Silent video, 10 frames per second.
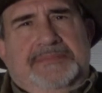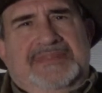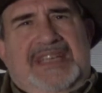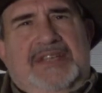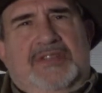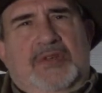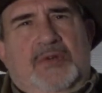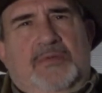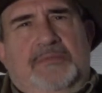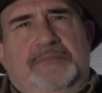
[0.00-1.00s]
need
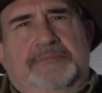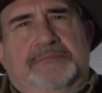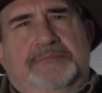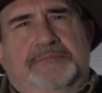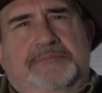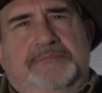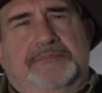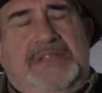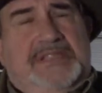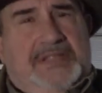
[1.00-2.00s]
to
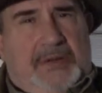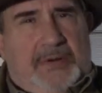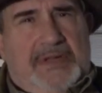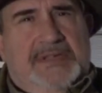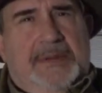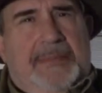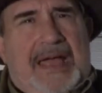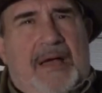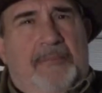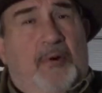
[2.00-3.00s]
be serious
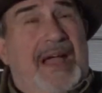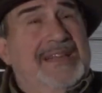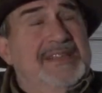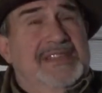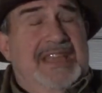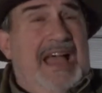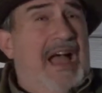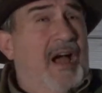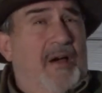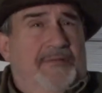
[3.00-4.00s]
about practicing
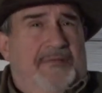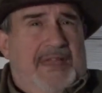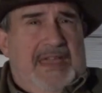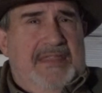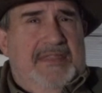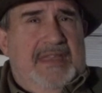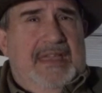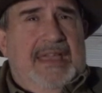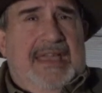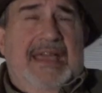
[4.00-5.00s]
our faith
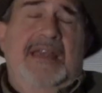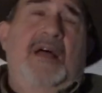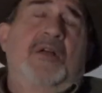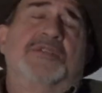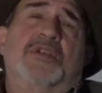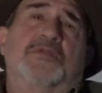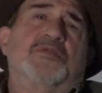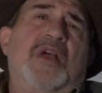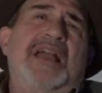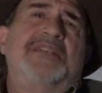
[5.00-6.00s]
and also
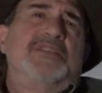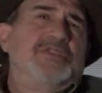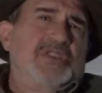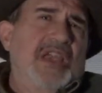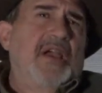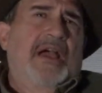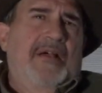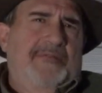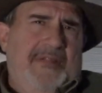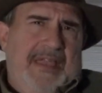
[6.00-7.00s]
trying to share
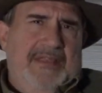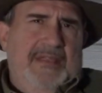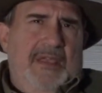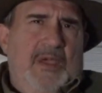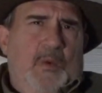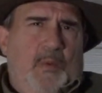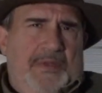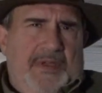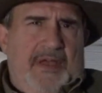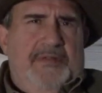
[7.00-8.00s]
our faith
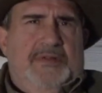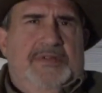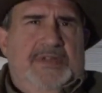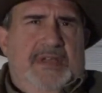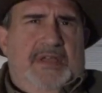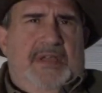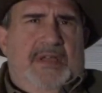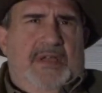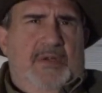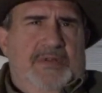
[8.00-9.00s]
with others
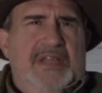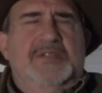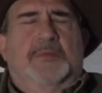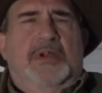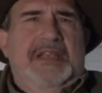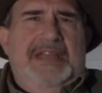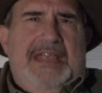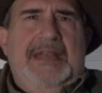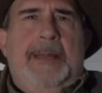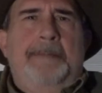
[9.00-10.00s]
who desperately
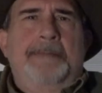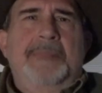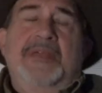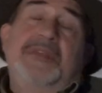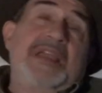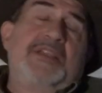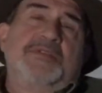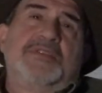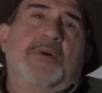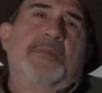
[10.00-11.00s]
need it. Thank you
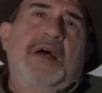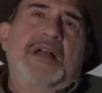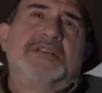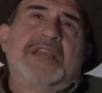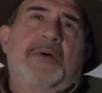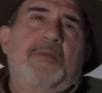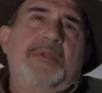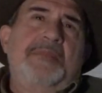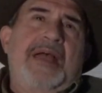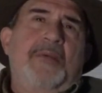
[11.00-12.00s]
so much. I will
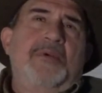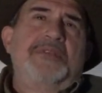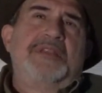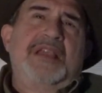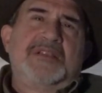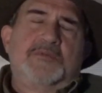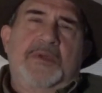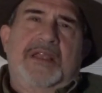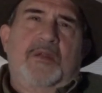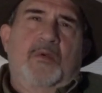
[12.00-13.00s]
be back with you next
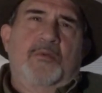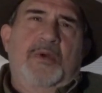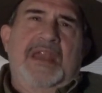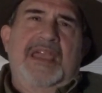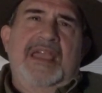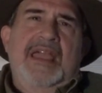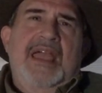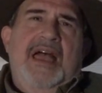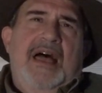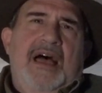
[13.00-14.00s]
week, Lord willing.
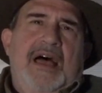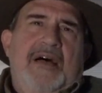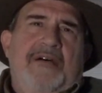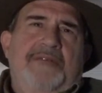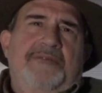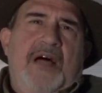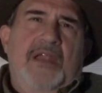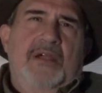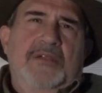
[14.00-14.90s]
Uh, follow